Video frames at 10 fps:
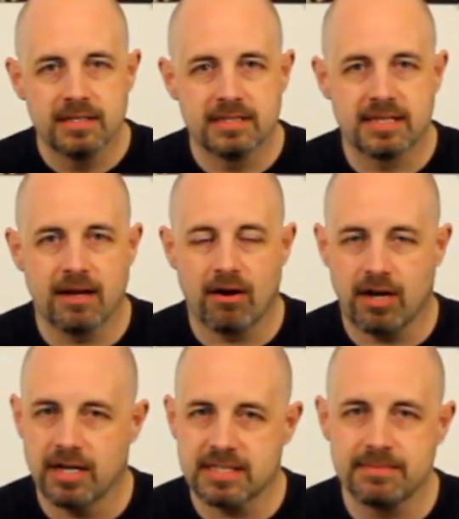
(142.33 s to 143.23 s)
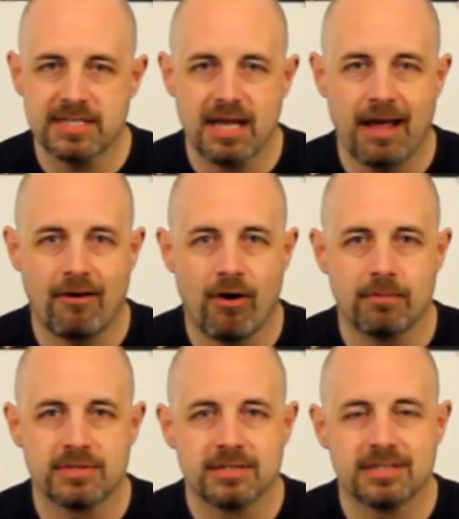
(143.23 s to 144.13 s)
let's get our custom
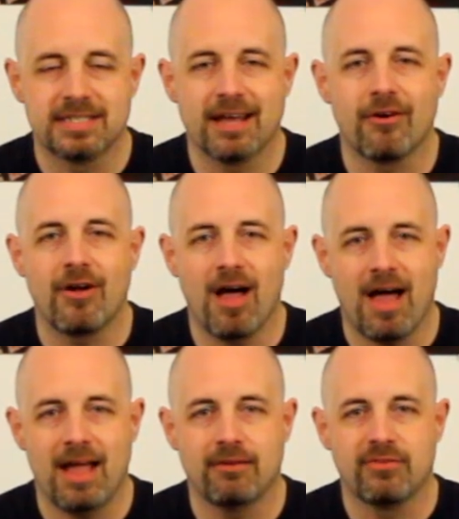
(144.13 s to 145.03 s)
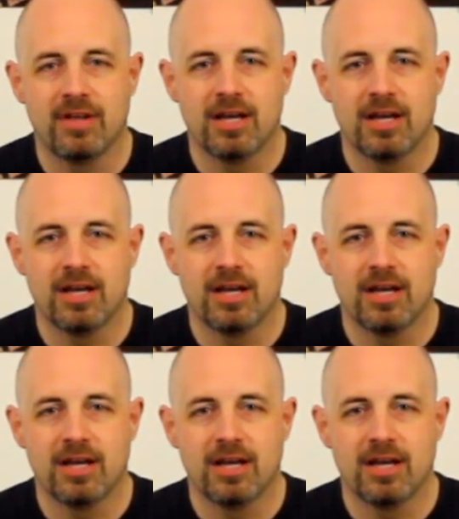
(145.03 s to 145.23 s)
sidearms, let's get our knives,